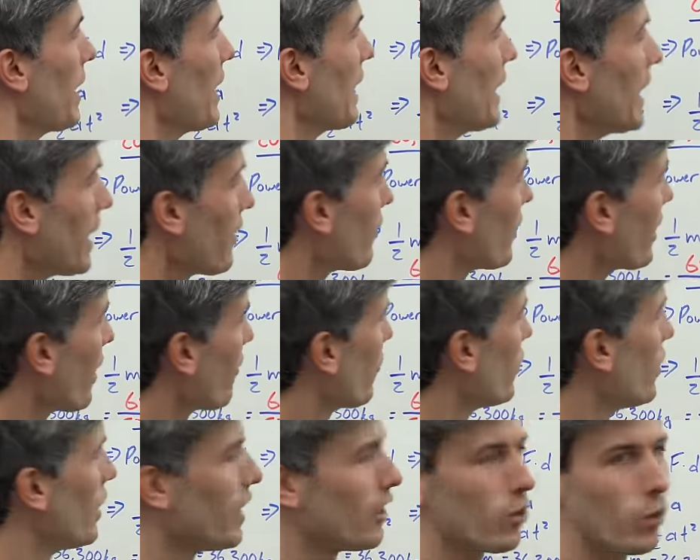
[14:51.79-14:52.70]
Even even if
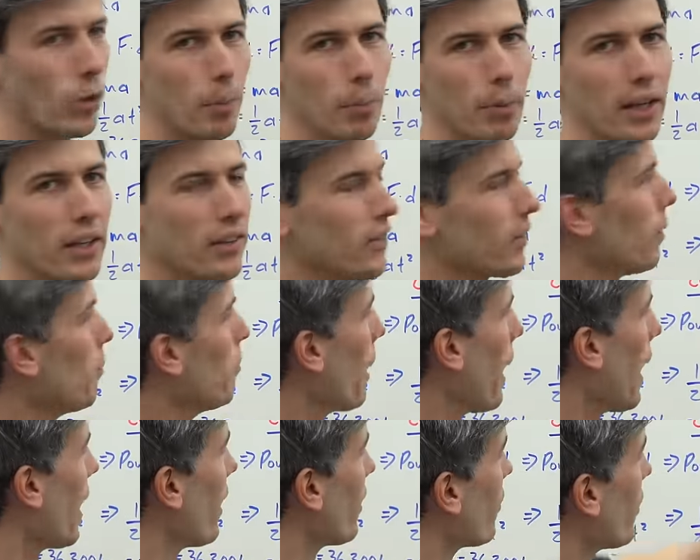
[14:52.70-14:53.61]
you need to replace the
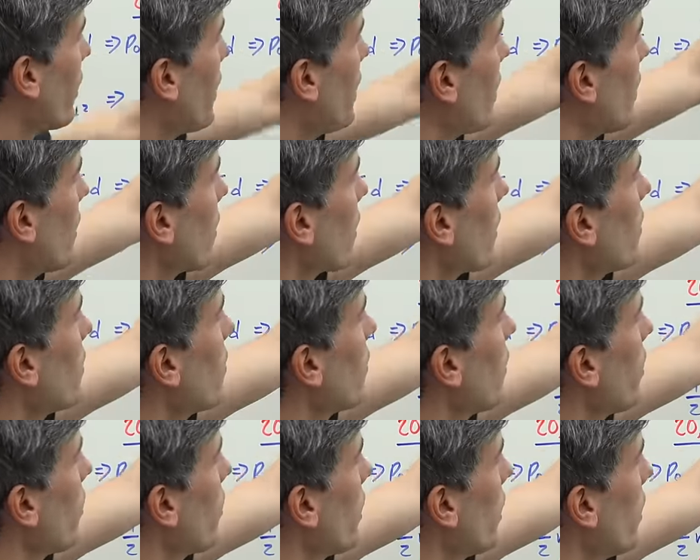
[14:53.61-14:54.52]
battery,
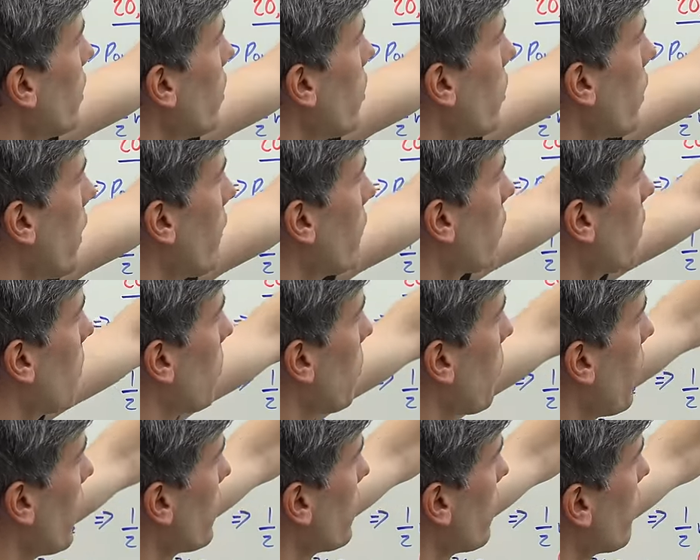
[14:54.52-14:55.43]
considering, you know, if the
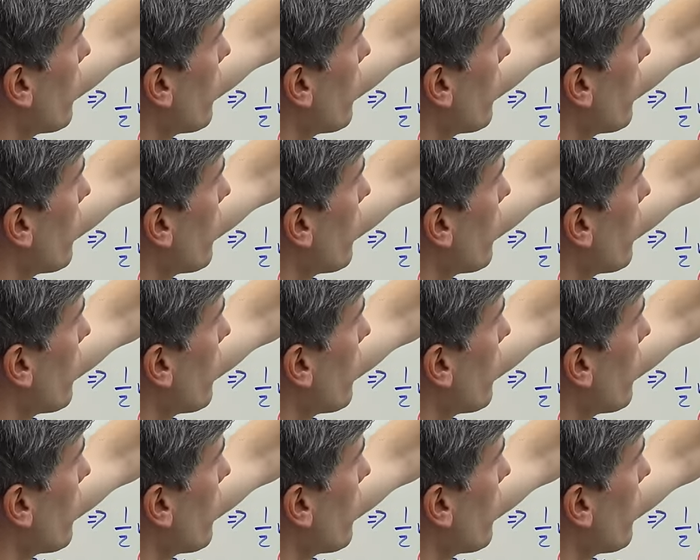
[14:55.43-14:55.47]
price